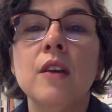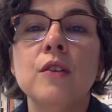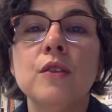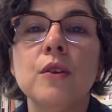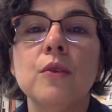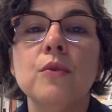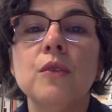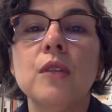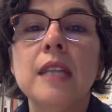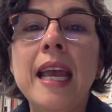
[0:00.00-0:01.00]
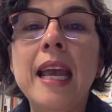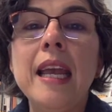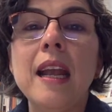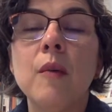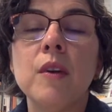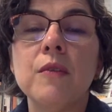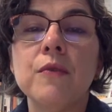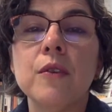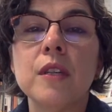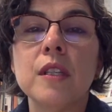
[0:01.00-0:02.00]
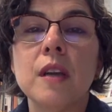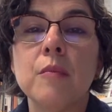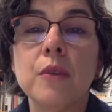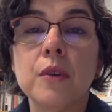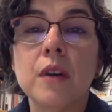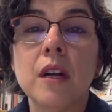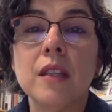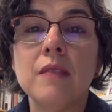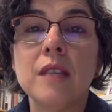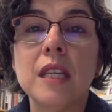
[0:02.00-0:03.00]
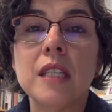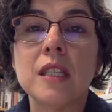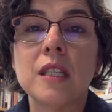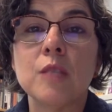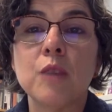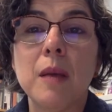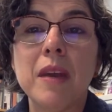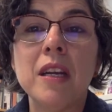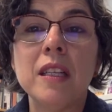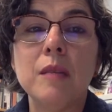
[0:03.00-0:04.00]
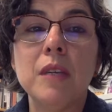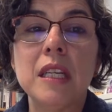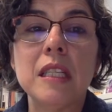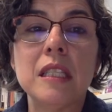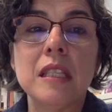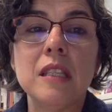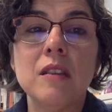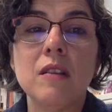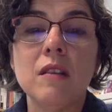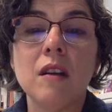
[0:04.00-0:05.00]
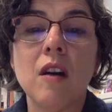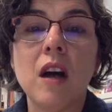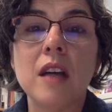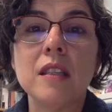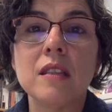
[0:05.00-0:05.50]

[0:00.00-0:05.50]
So today I want to focus on protocol deviations primarily because these are the cause